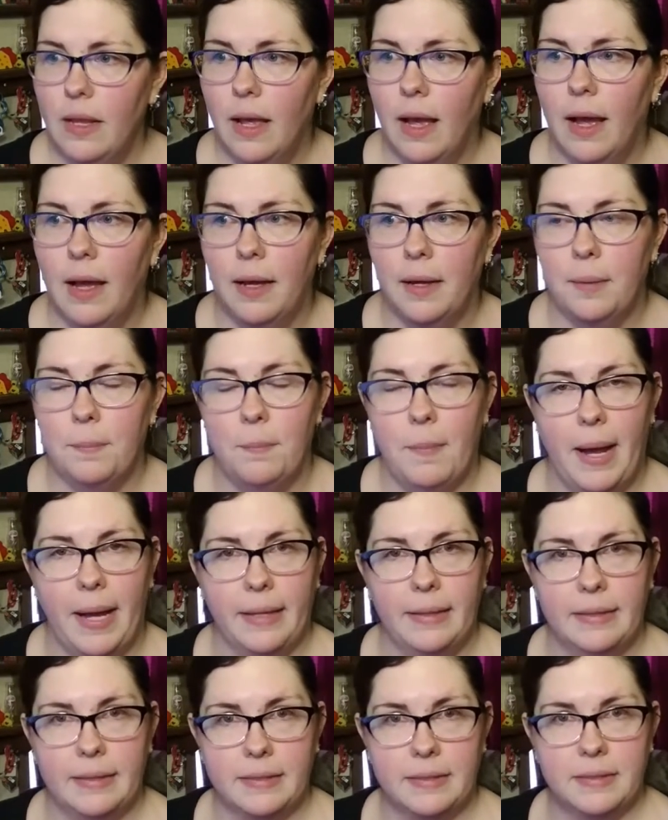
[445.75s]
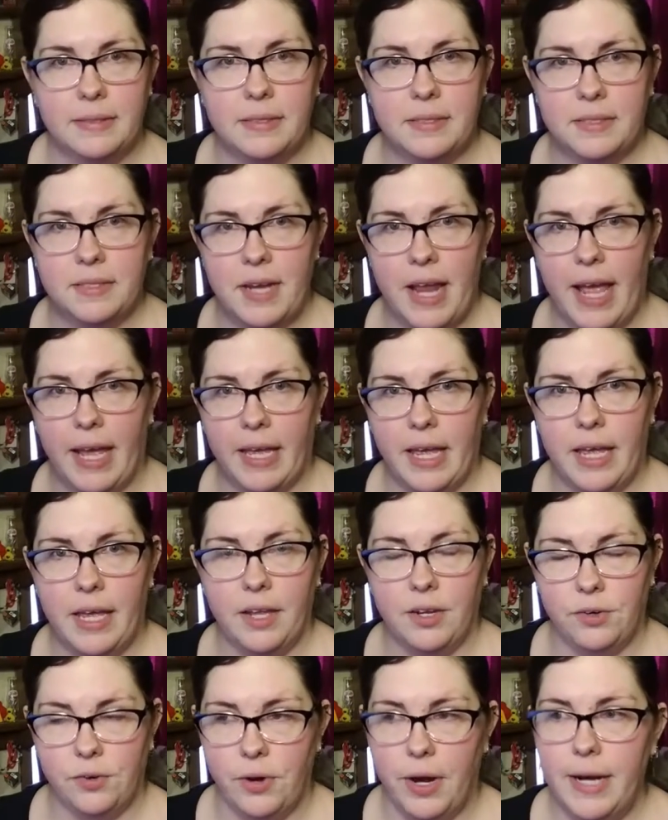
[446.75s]
mindless snacking
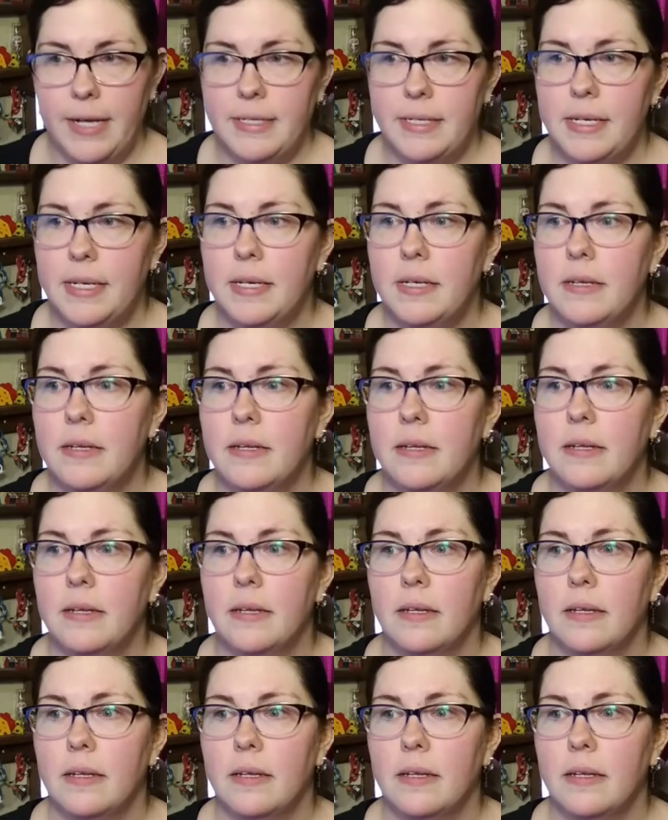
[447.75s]
and grazing,